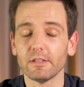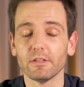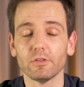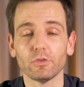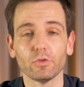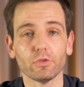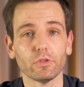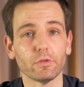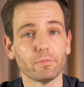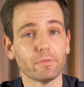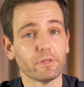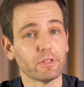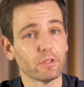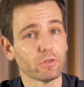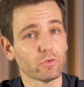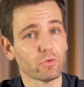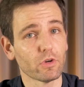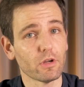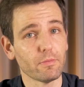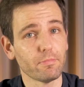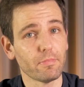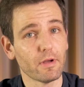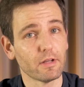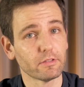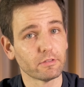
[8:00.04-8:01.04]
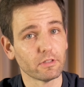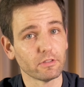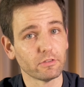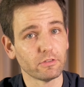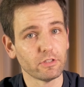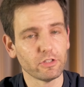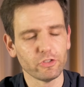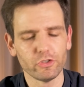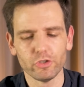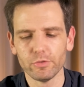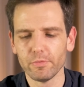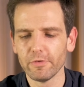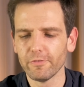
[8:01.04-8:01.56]
into the Vidal grip, as I
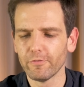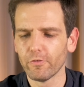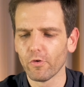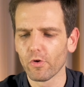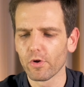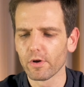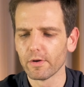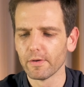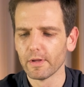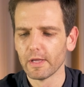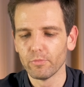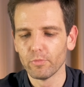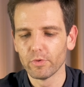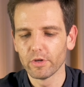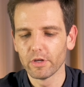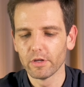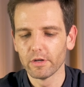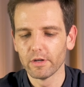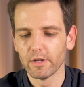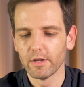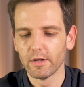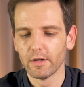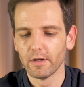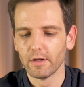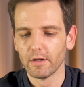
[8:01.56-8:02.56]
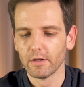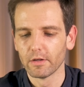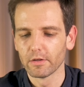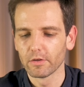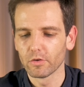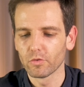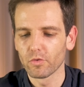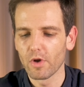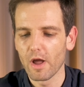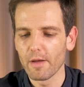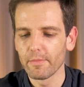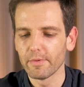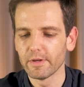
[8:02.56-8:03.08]
teach you before, we're gonna
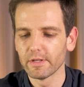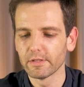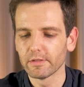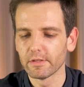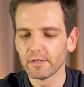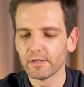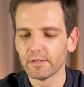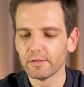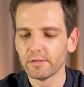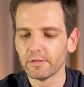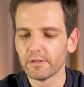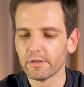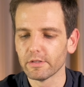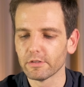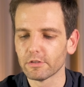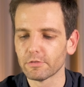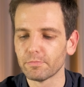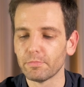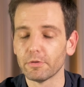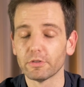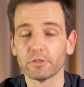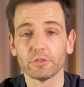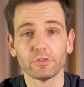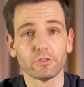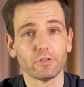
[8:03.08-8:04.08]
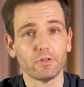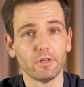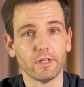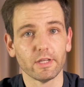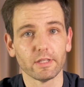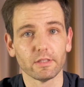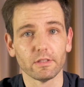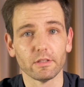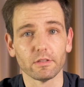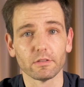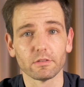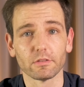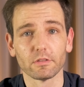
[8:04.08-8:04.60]
grab it in this position
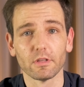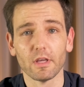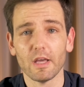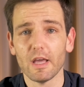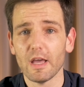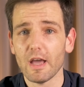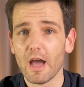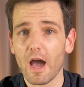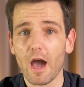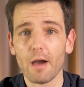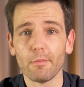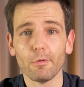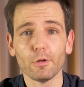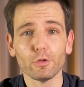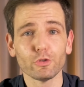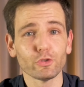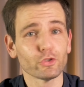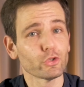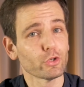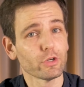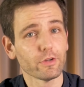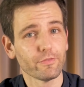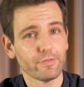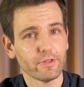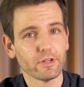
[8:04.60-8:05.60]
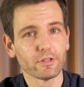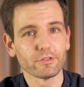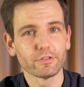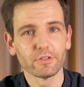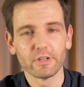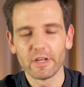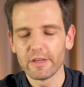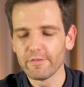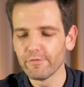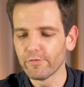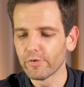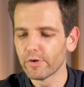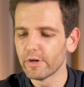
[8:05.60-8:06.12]
like this. I'm not sure if there's a
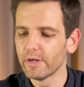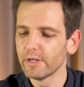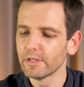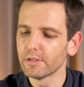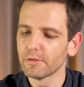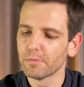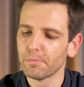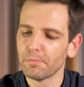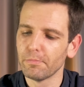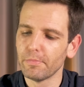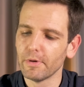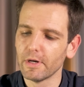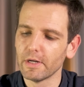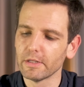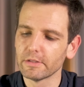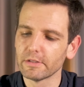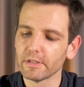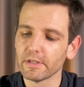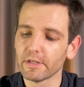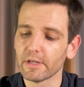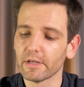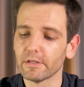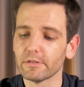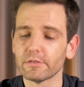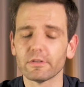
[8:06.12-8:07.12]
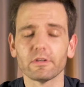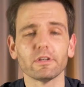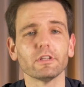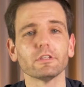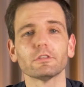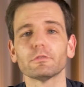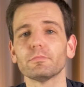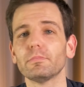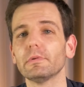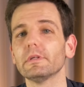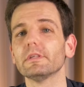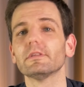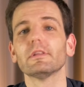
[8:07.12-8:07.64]
name for it, but in case there
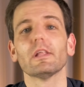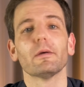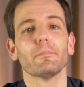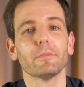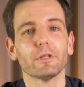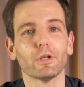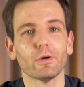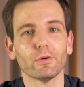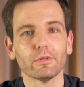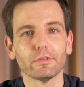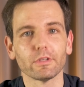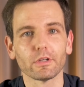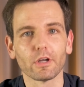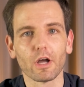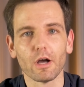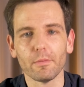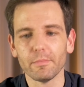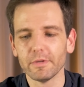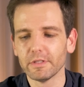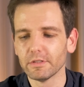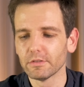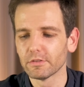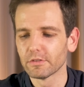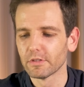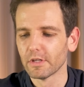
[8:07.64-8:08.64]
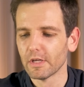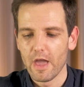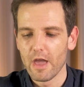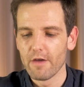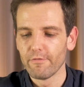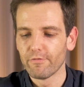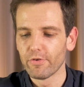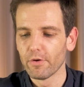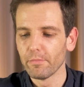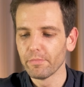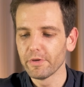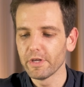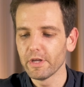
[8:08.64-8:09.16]
is, please let me know in the comments.
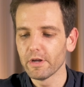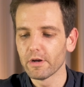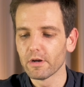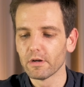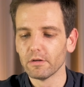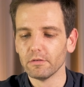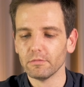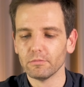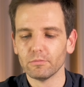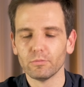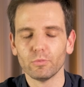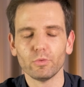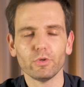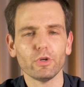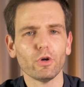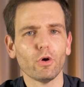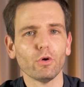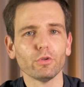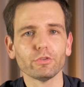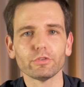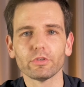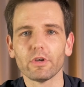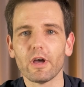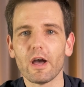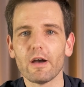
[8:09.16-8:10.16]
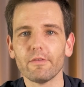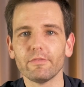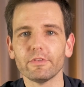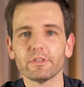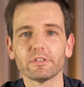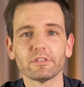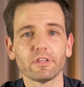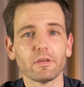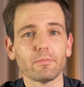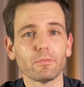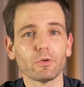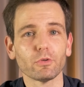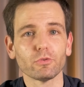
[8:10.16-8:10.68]
And from here, we also have the
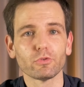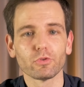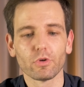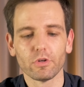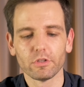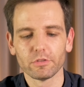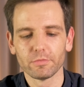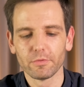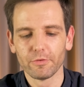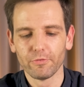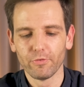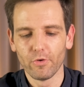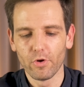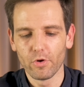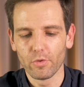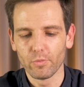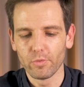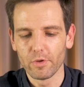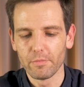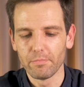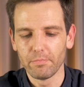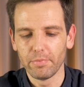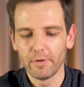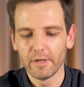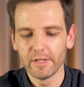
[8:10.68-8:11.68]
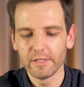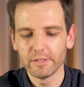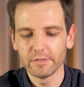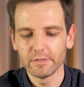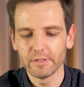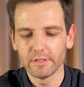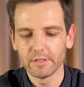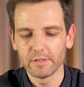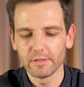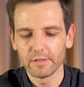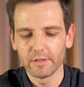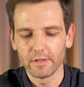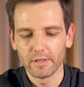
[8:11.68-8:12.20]
same control as before. We place
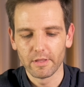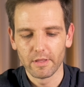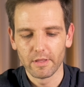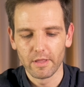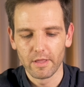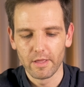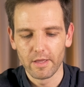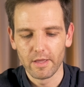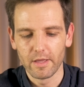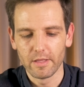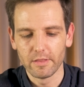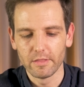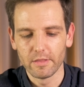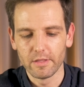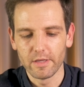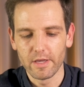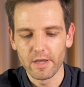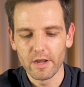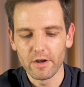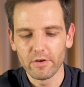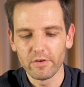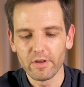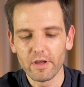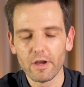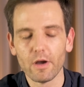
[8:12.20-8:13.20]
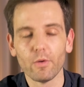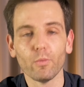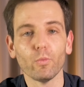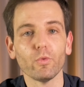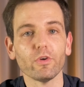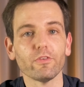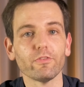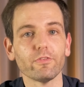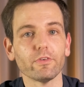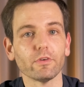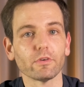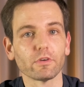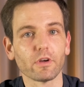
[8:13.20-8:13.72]
it in the area
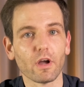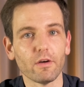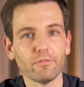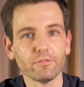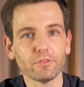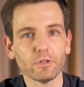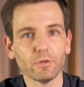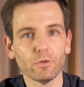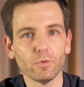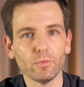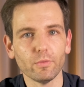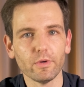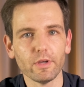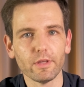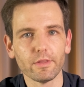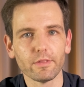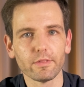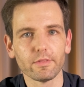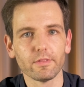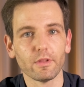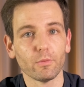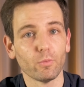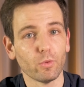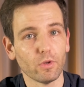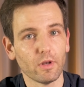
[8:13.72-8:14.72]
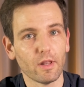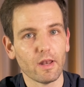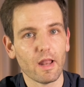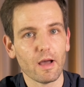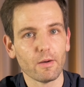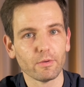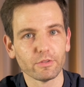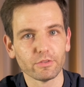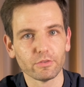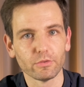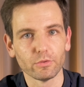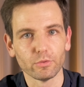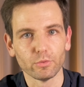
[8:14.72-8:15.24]
we feel comfortable with that will
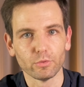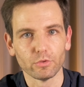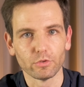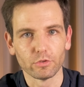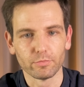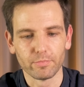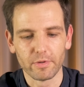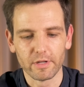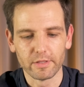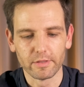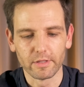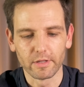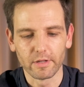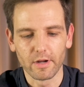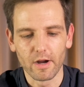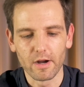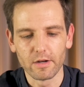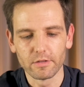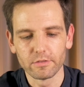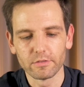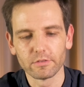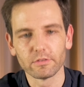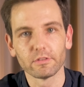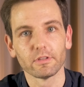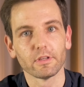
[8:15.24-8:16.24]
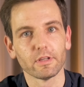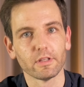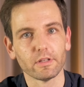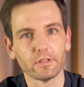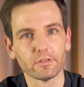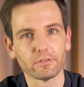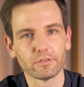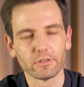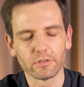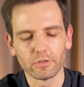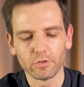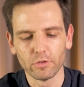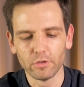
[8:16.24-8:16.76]
allow us to spread the cards in a
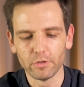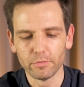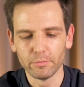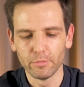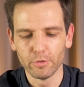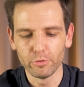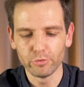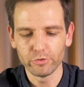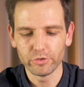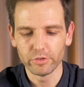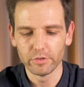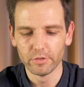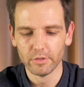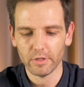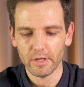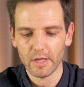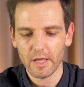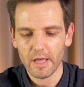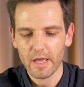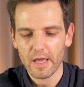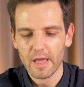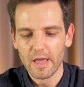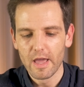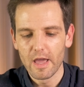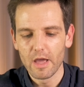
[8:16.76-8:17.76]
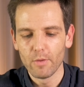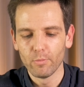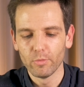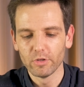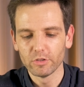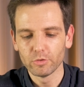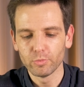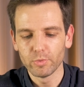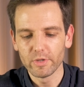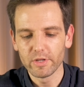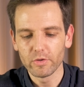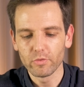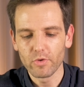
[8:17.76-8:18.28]
circular motion. And
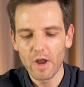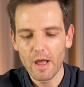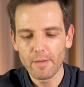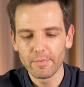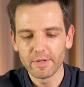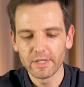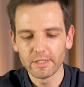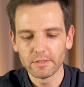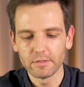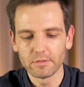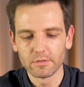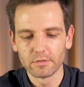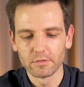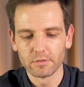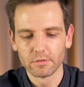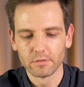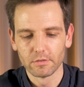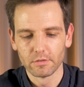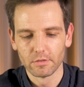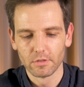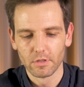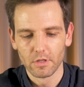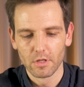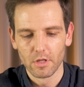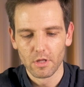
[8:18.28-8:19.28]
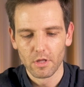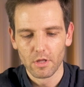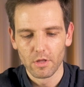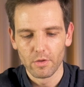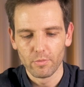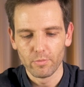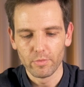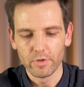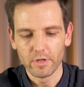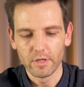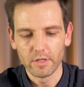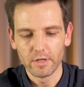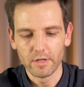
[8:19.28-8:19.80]
once we grab it,
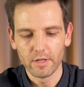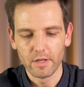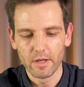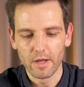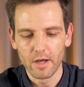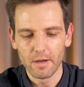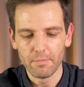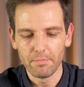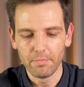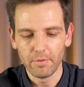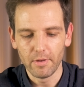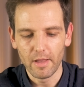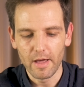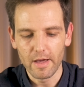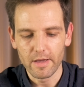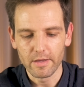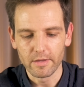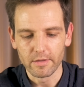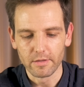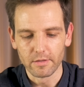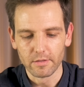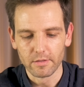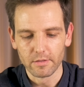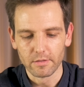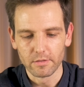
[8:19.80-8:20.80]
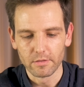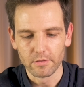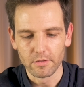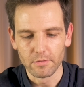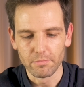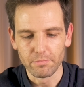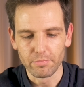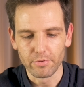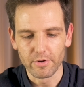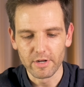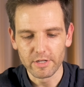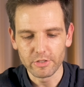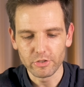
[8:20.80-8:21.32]
we're gonna apply the
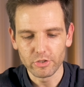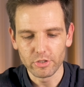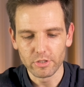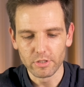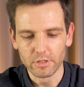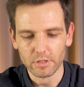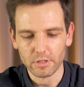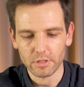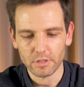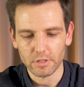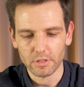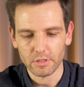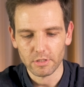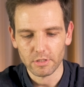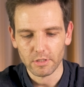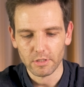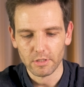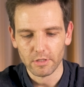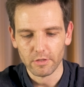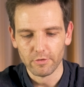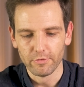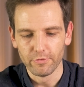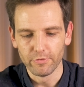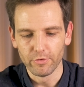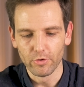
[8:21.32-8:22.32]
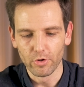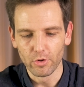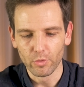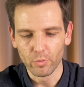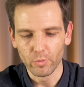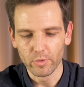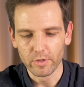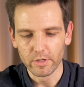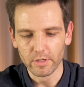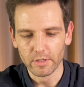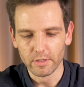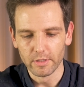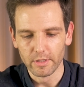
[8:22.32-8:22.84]
pressure
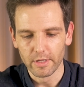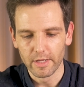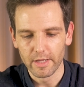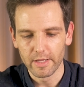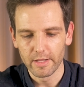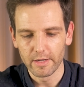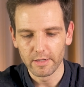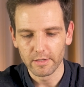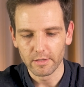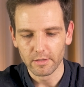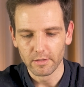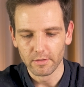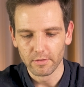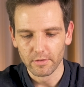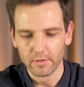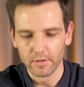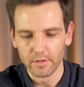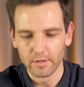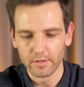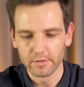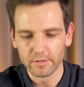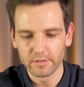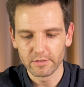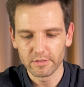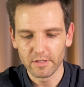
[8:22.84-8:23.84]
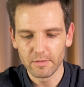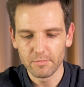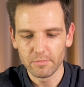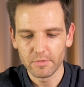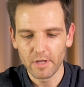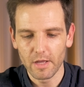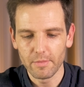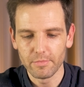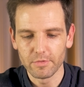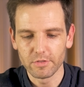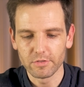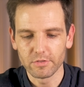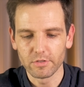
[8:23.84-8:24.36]
forward and at the same
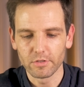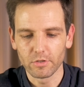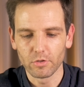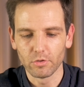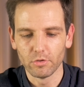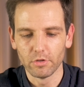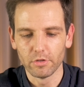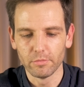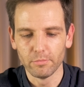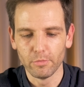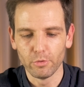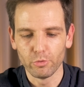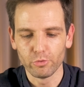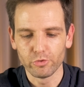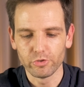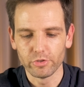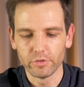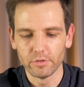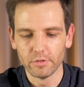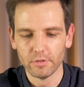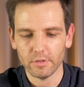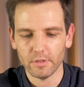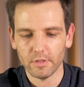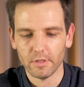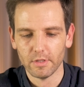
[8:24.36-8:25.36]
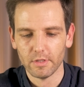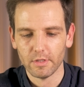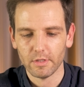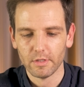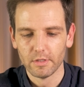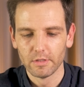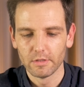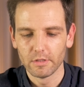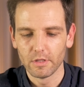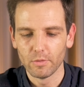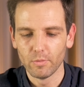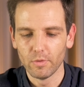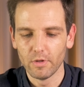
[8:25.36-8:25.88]
time the circular motion
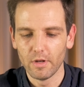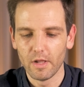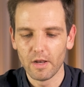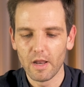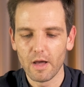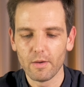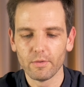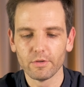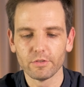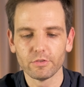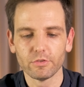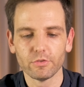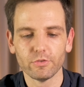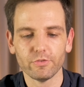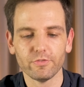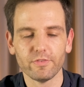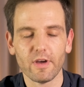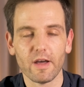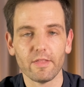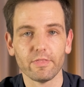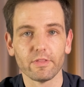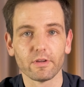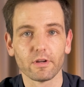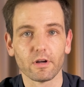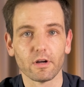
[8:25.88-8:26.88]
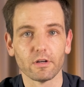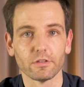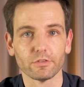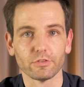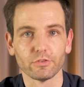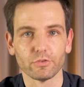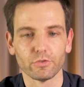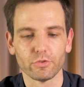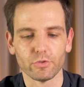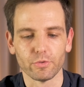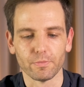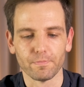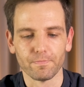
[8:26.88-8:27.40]
that will allow us to fan the
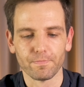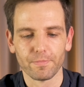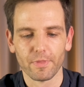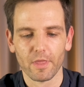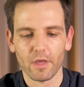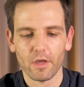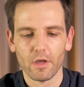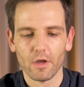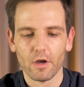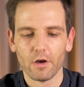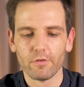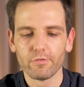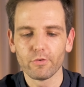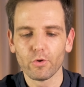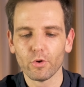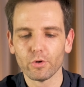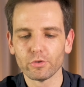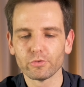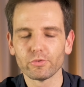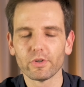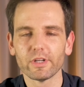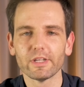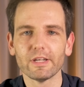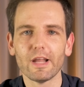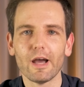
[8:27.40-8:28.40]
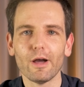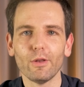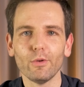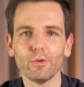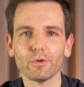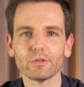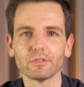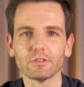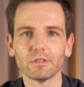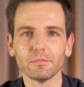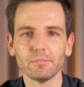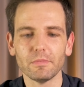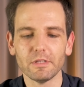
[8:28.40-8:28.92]
cards through. Of course, right now it
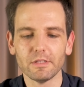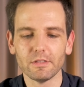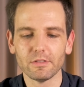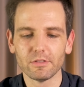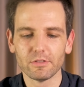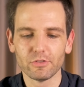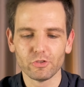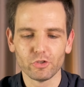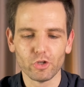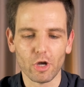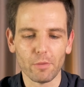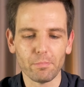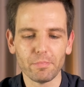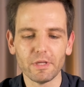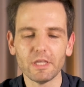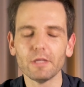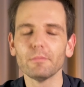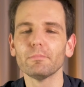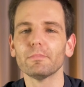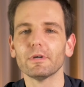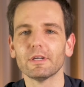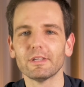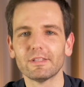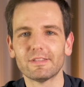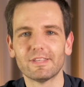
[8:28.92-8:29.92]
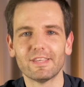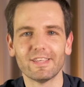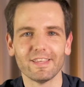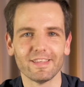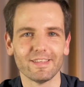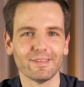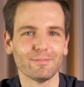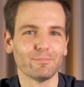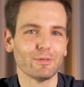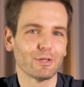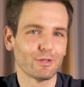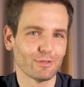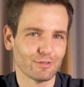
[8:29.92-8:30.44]
looks a bit choppy, but
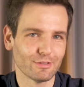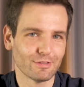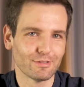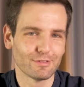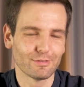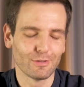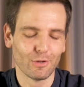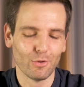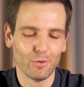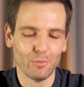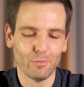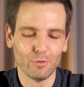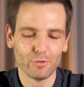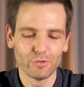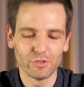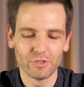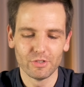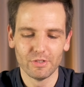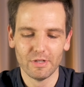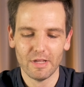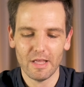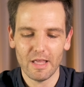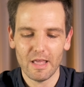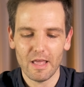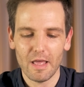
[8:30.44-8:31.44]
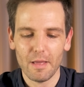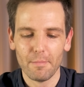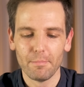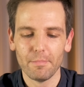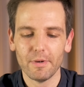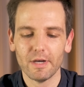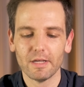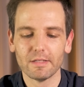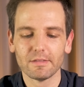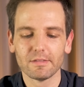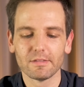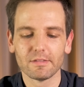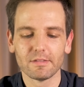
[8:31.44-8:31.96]
because it's slow motion,
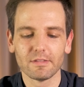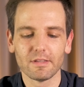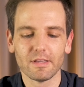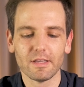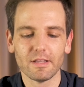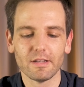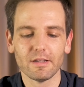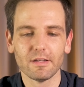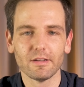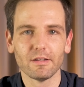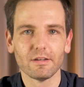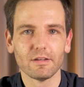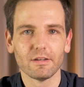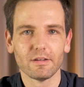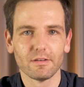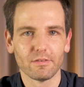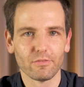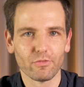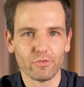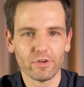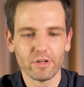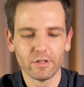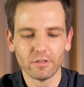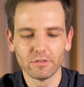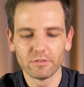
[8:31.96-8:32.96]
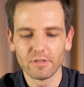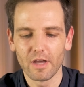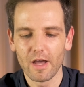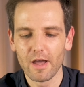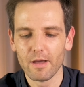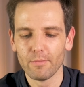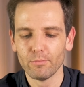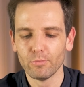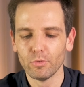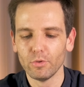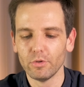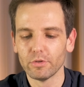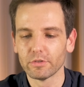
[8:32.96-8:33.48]
but in real
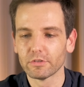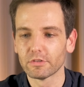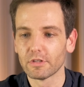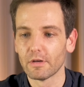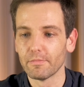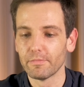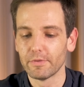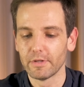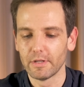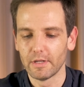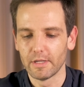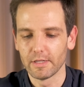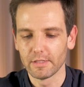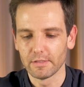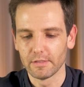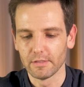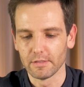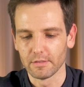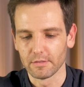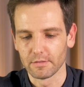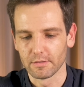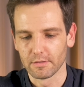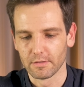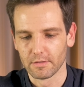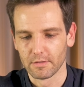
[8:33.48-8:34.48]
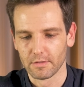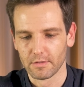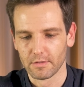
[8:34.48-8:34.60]
time will look something like this.